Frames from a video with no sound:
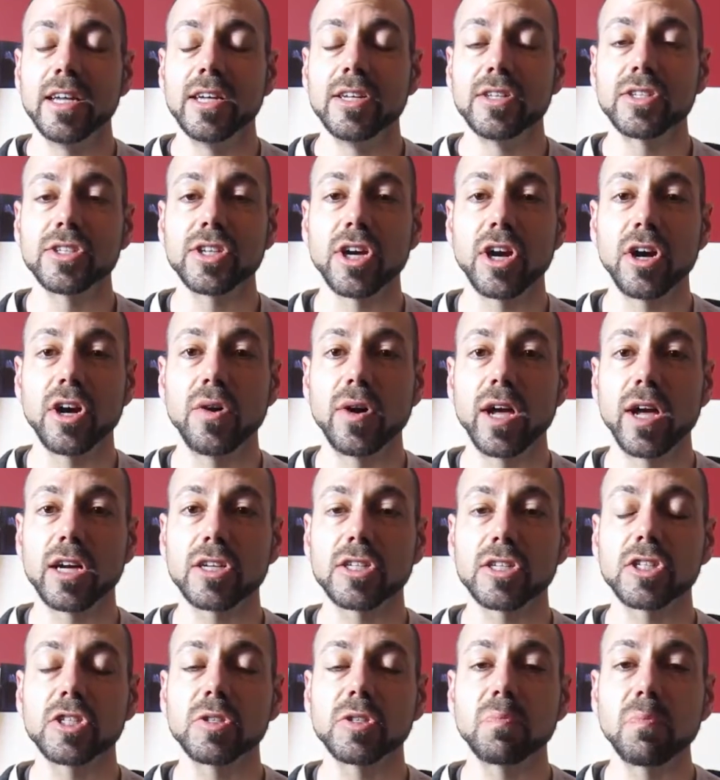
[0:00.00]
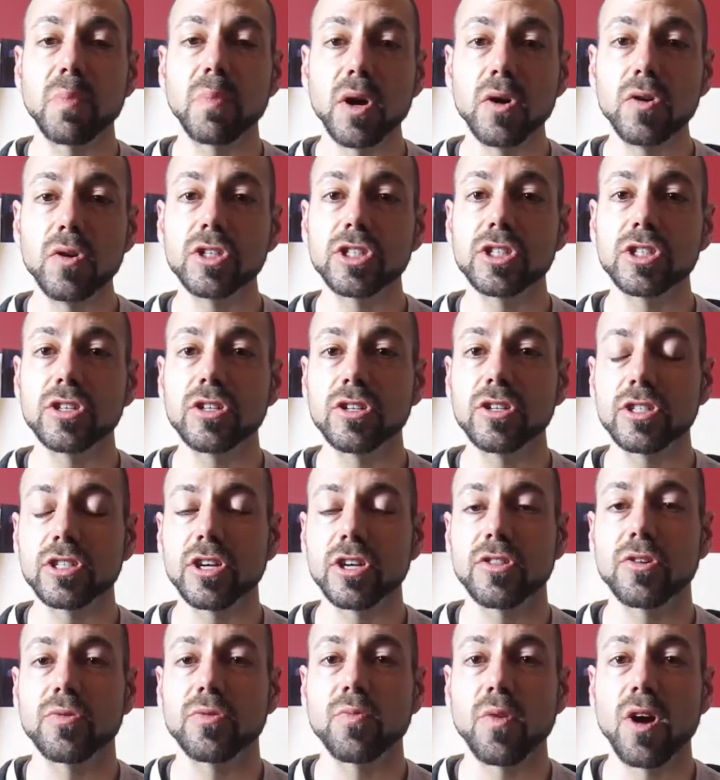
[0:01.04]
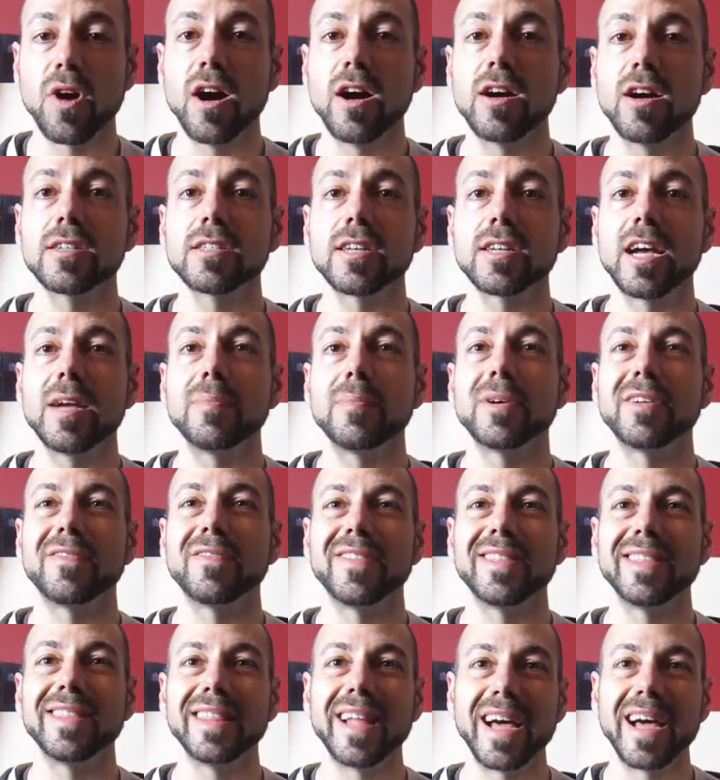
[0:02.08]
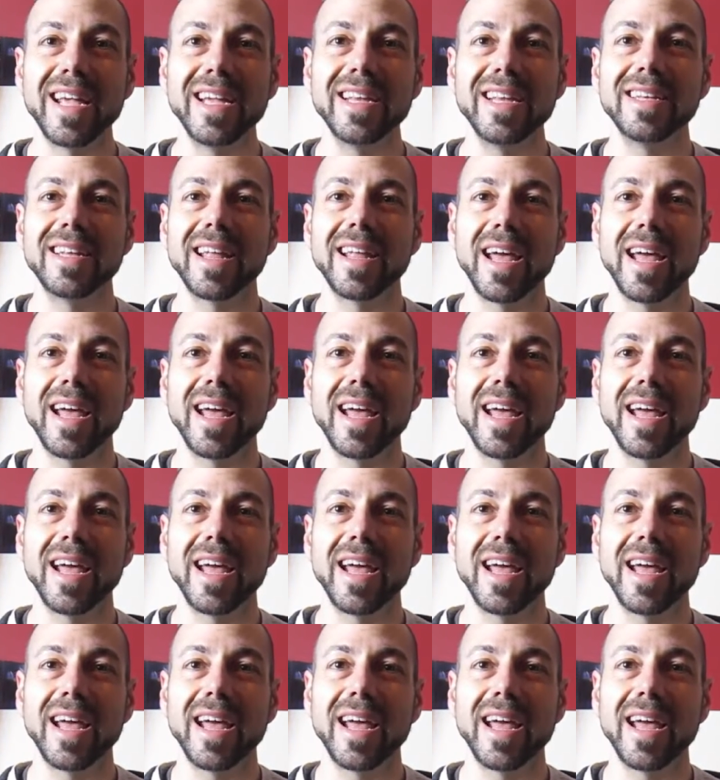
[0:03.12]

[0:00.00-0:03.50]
So exposure to the wrong type of light